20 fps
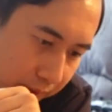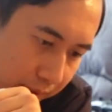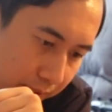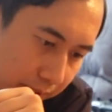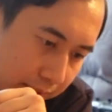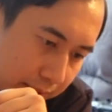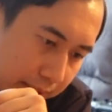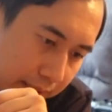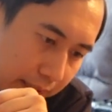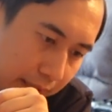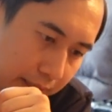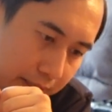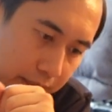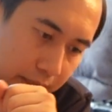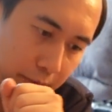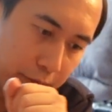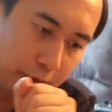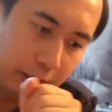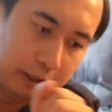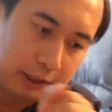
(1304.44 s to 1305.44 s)
And
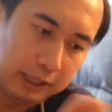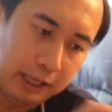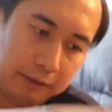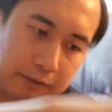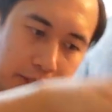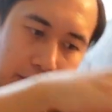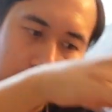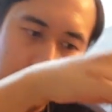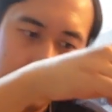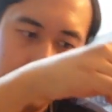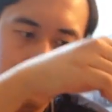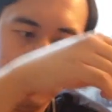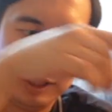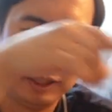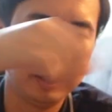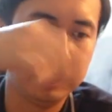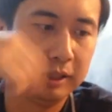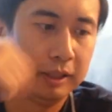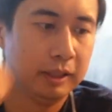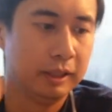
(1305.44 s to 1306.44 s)
then finally I have sesame.